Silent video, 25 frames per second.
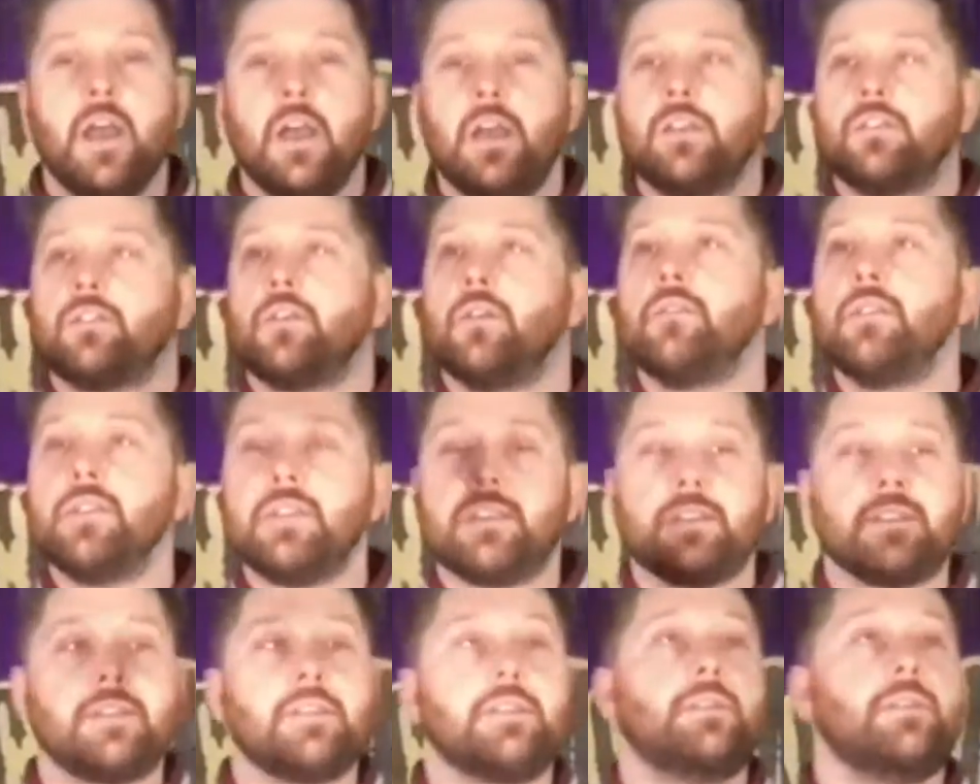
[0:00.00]
So
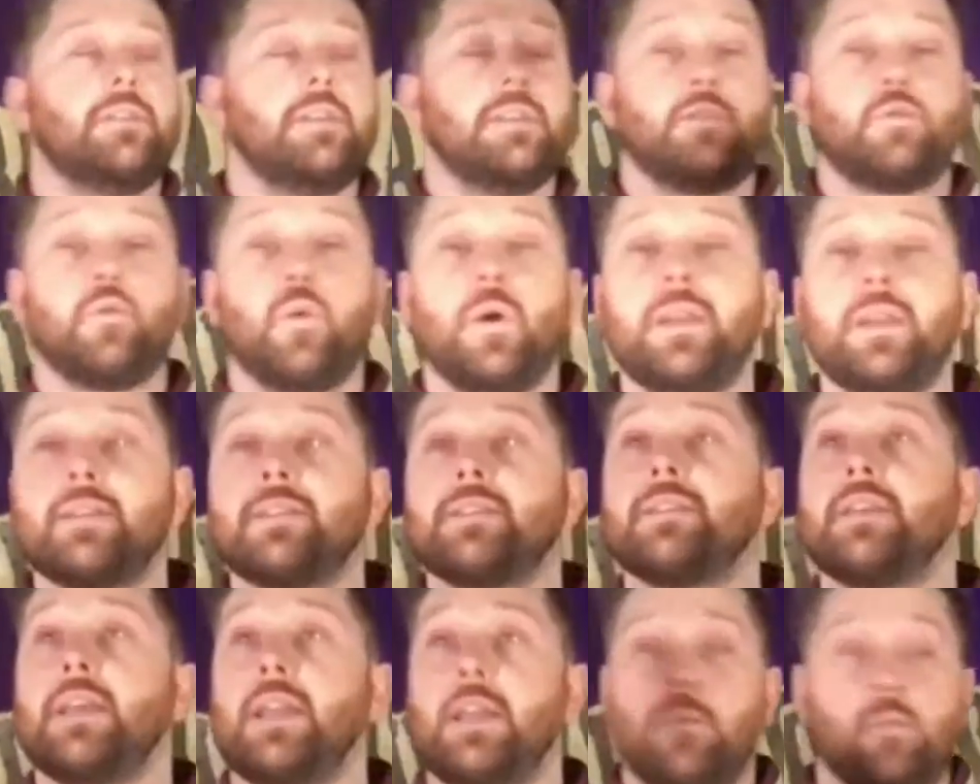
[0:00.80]
this week's
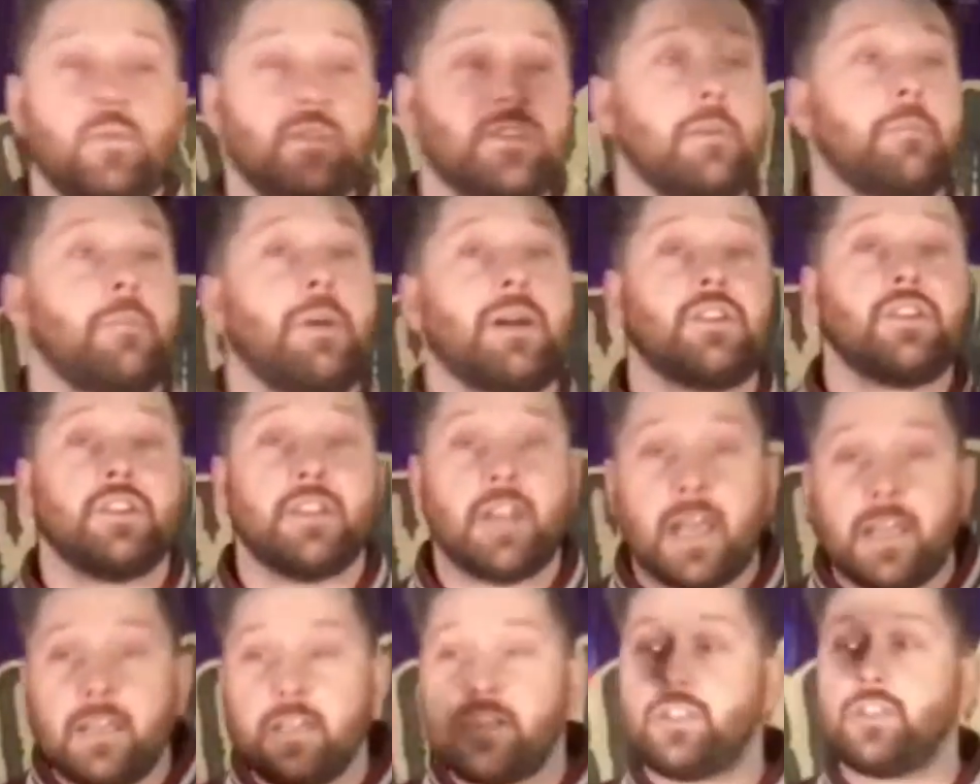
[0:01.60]
theme was
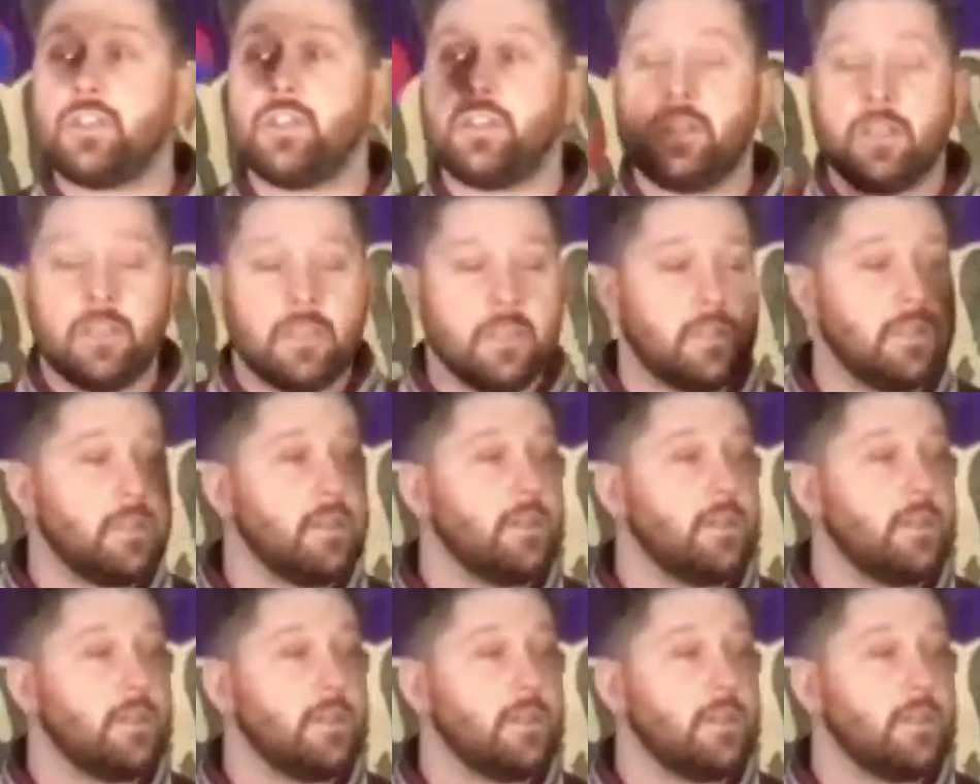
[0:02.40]
imagination,